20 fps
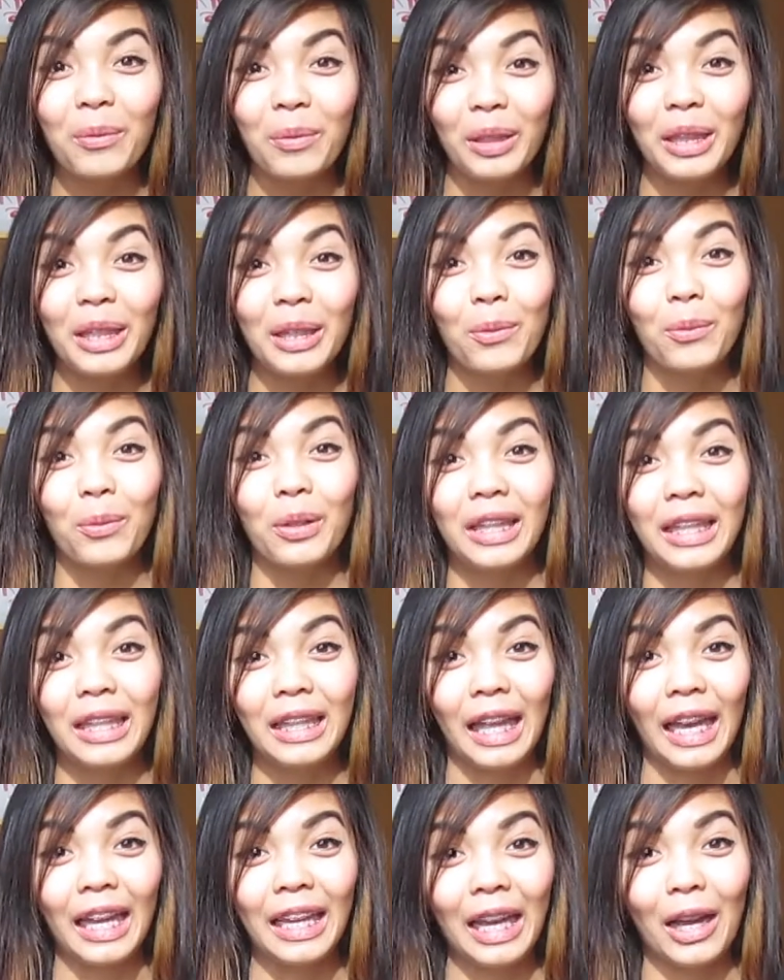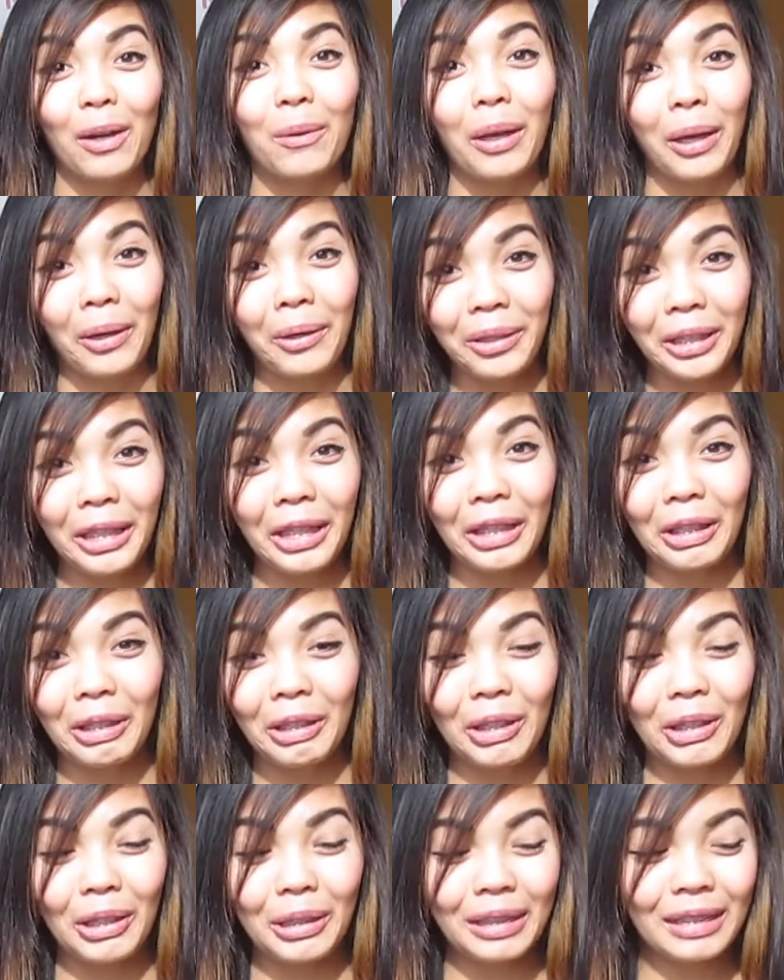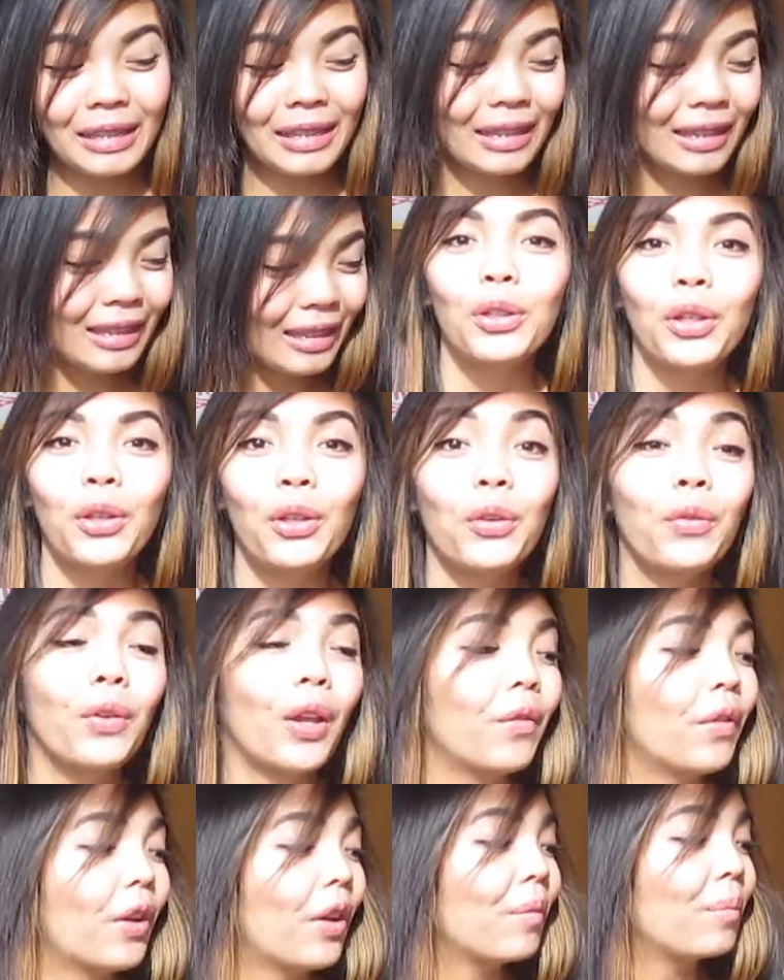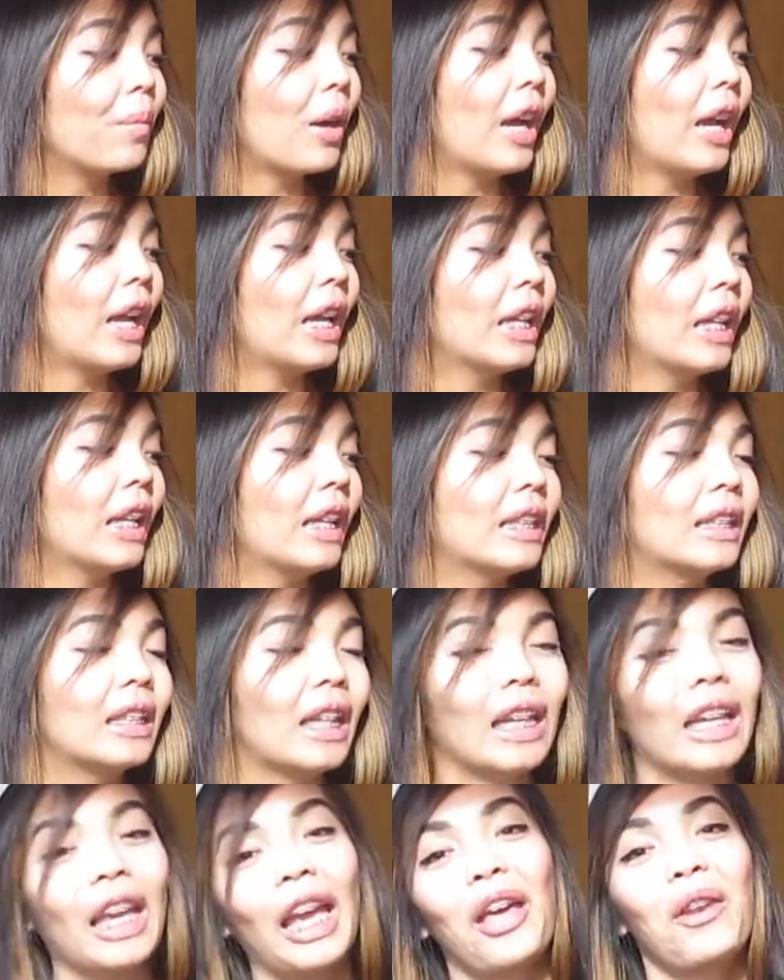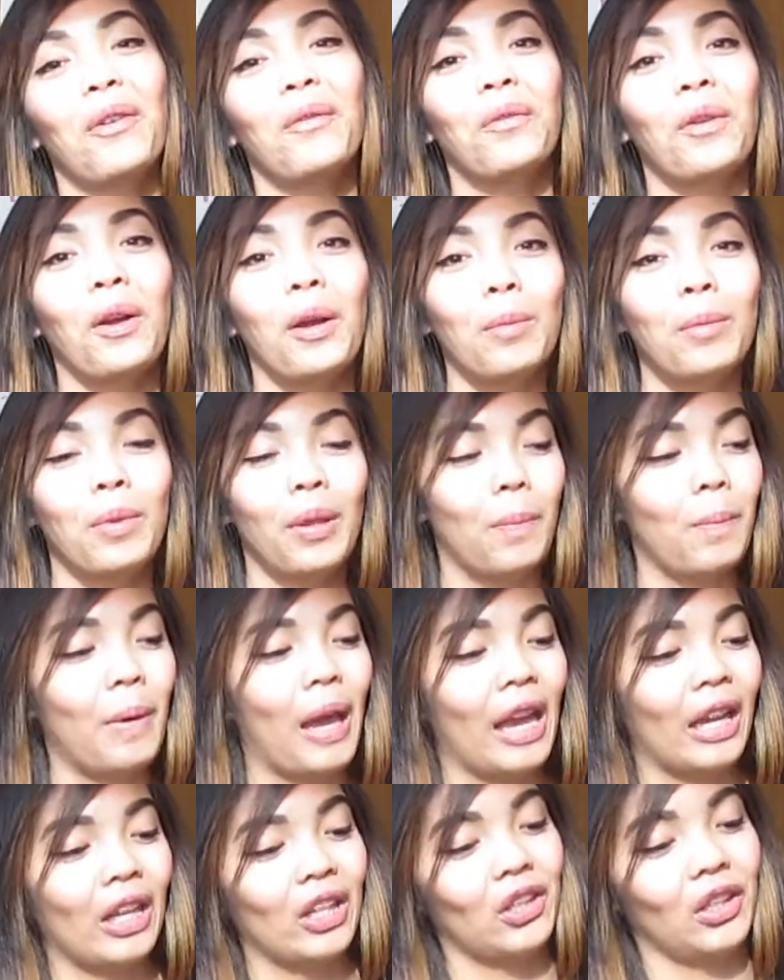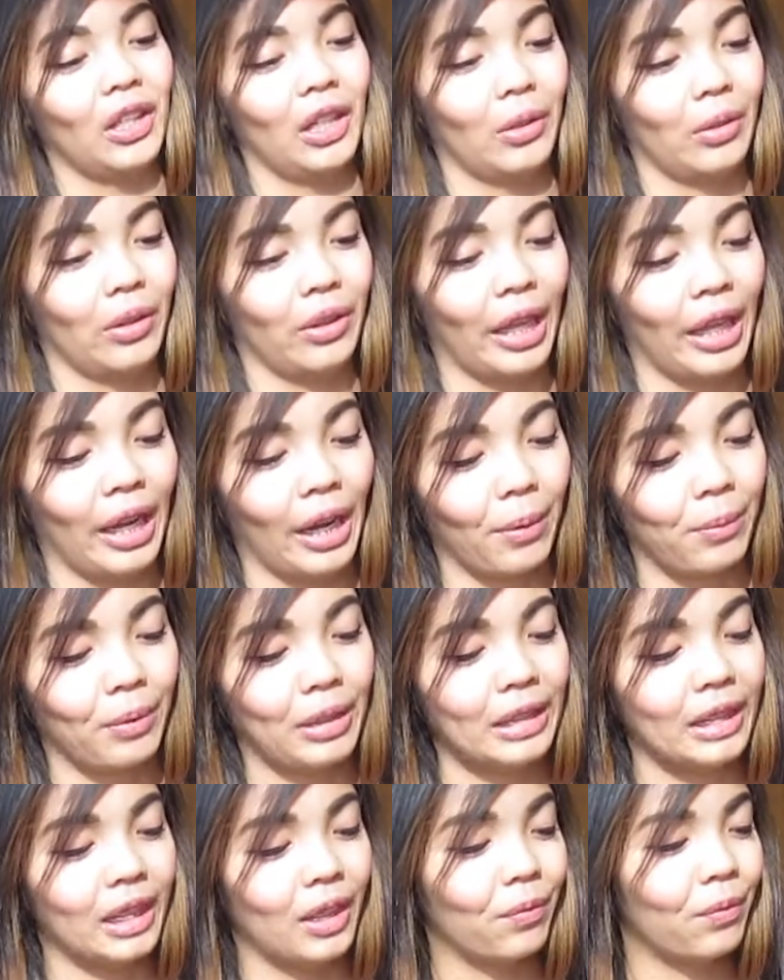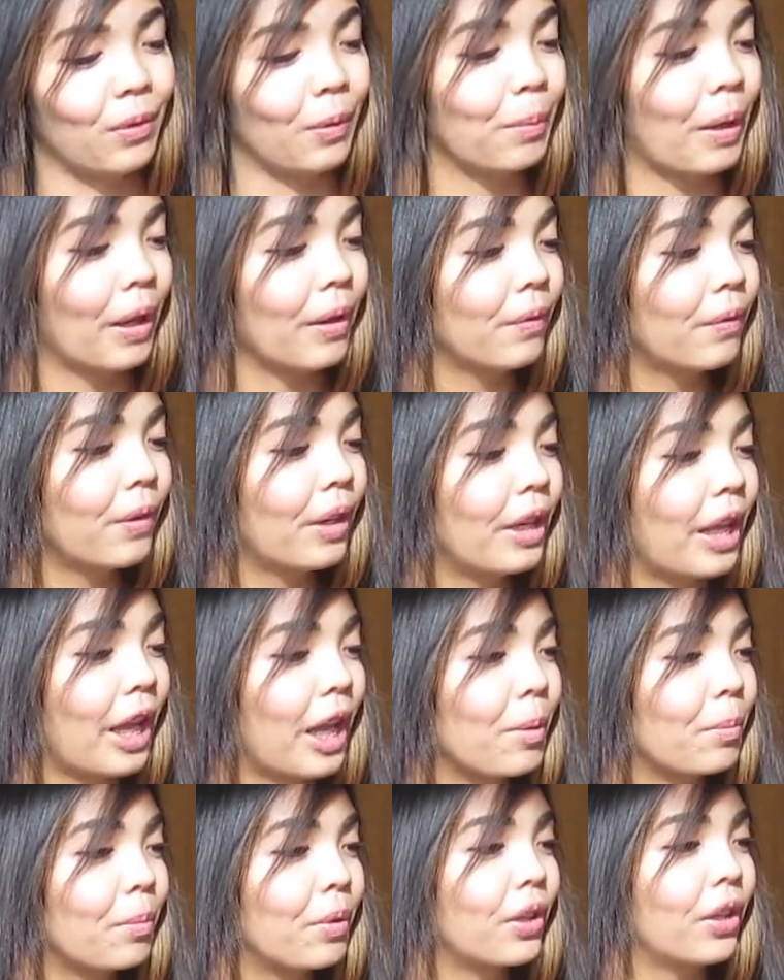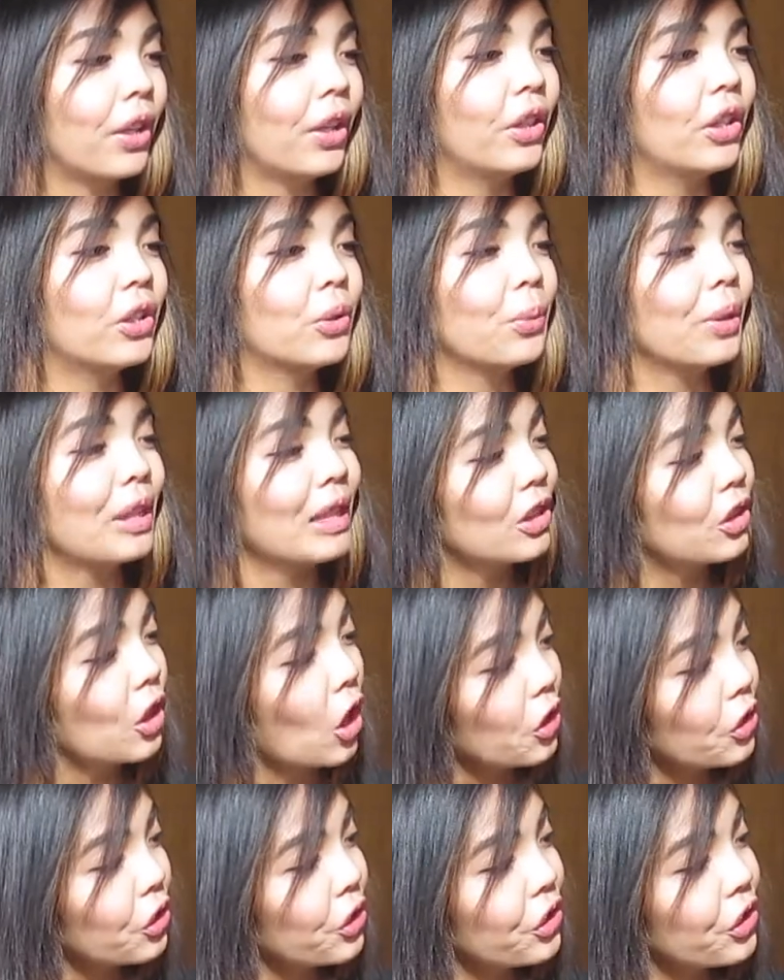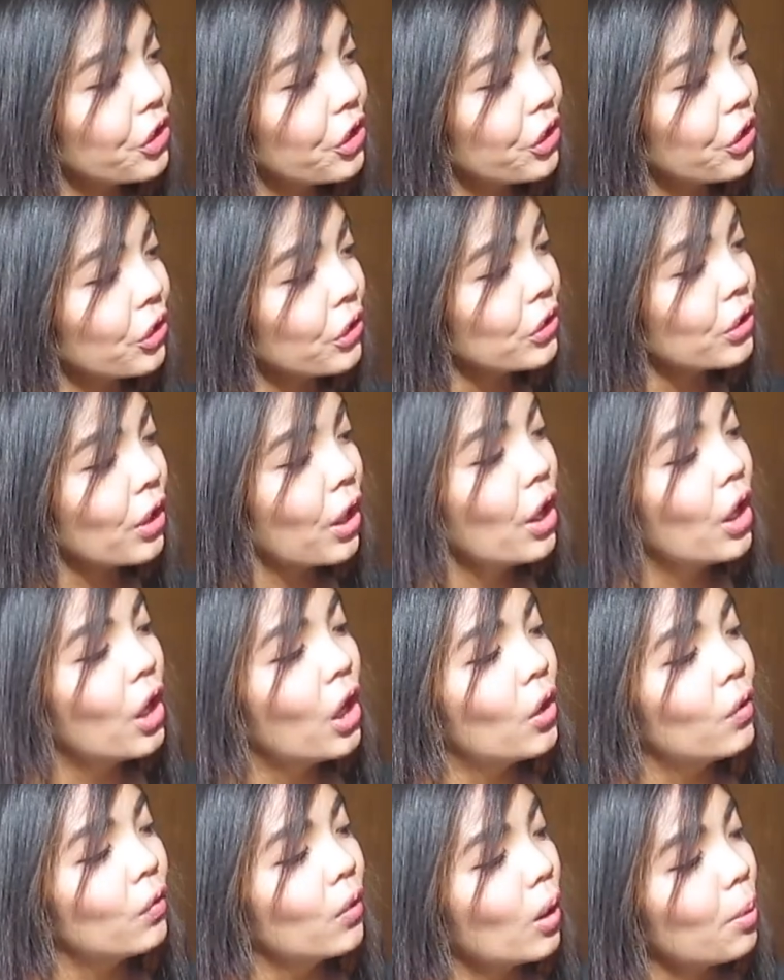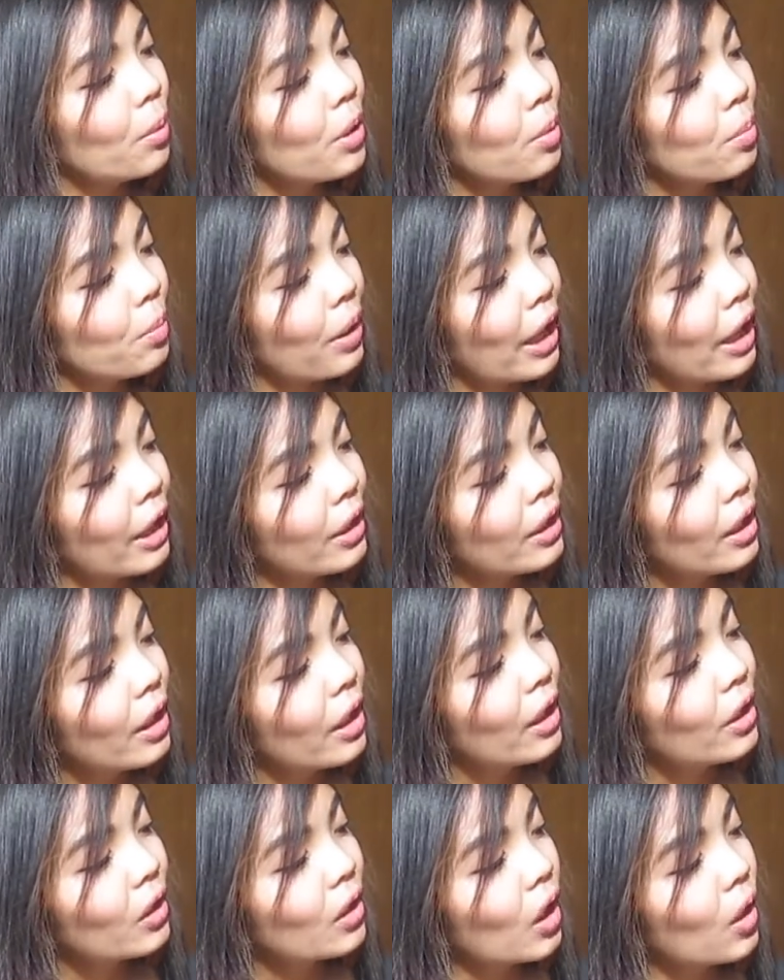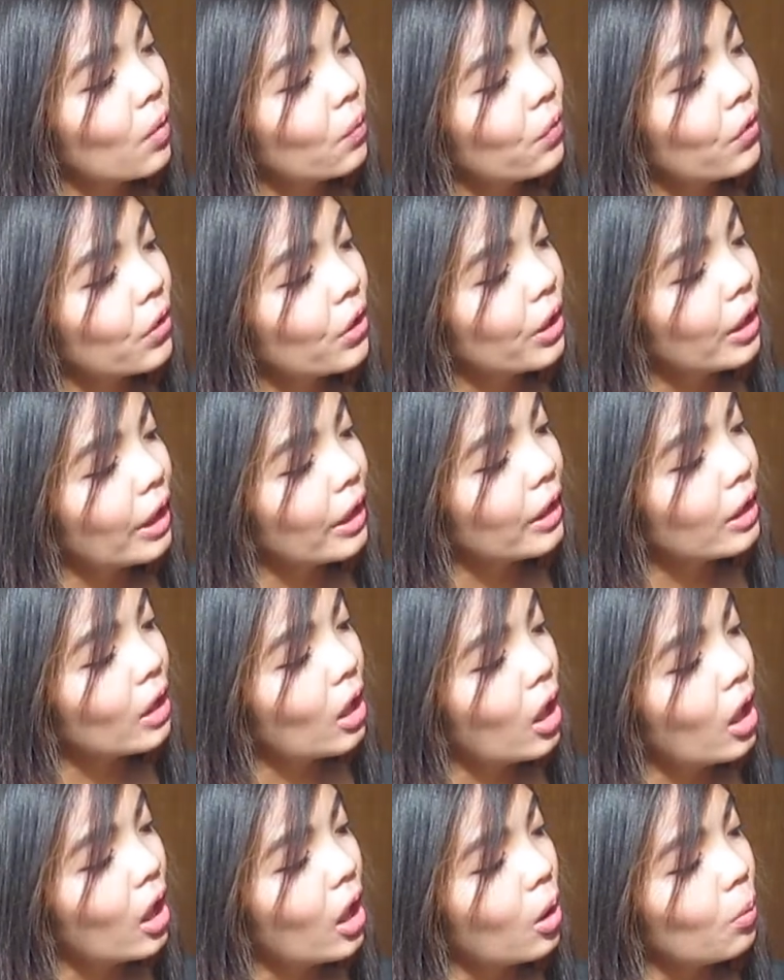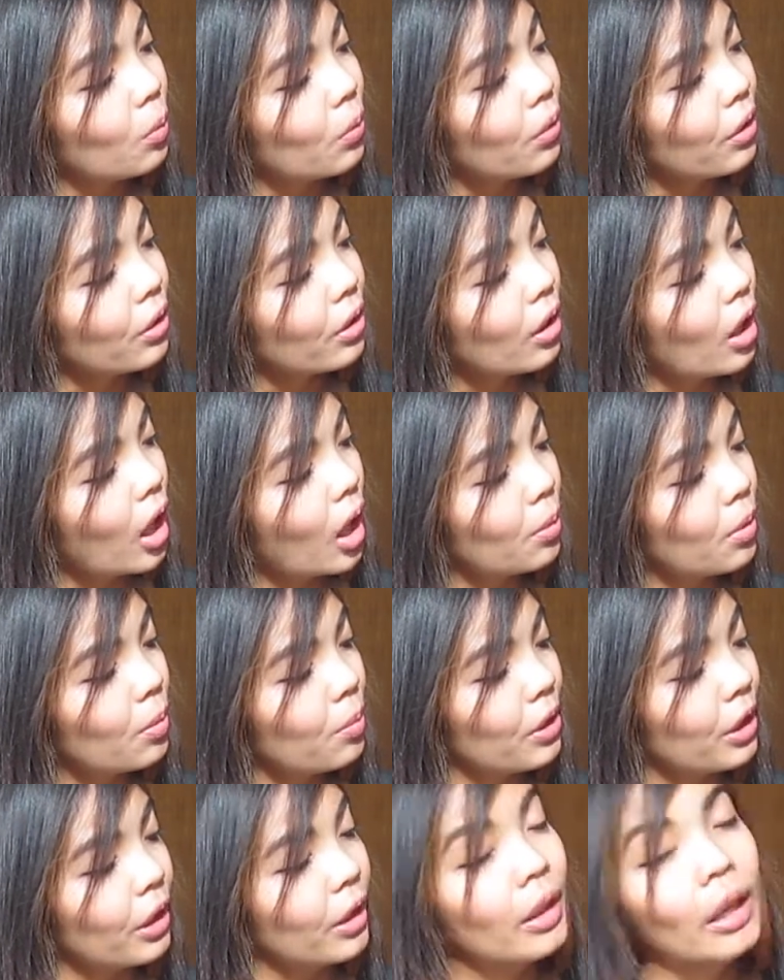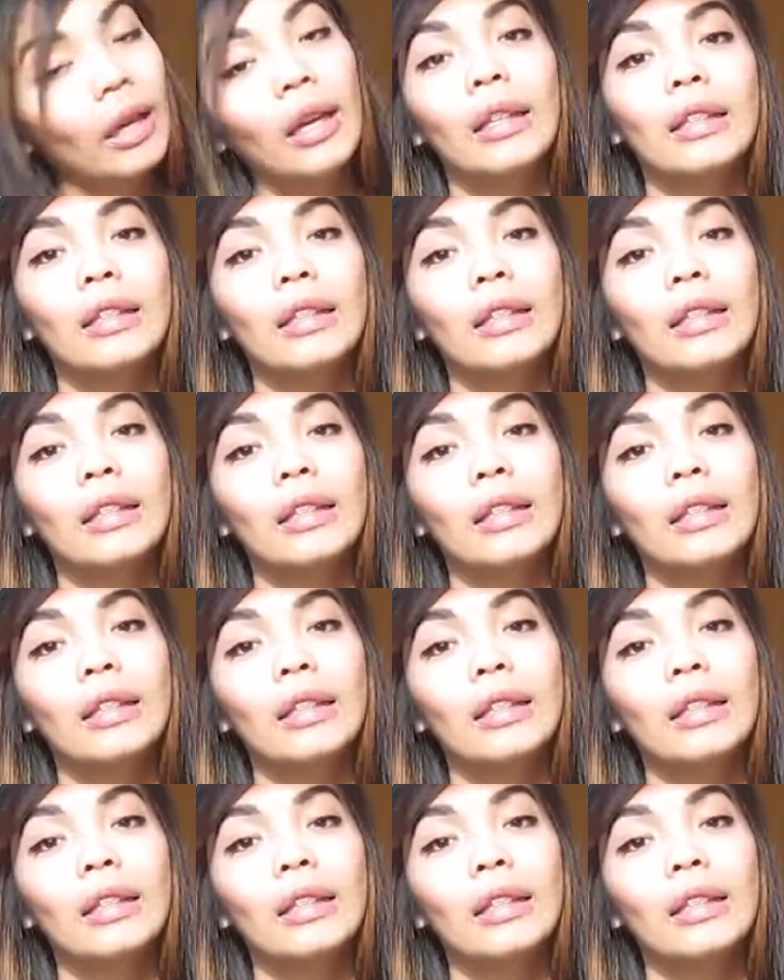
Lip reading: really, really like how healthy it looks. Another favorite of mine is again from the package that I received from my friend Amber, and this one is Dr. Teals Foaming Bath Comfort and Calm with Chamomile.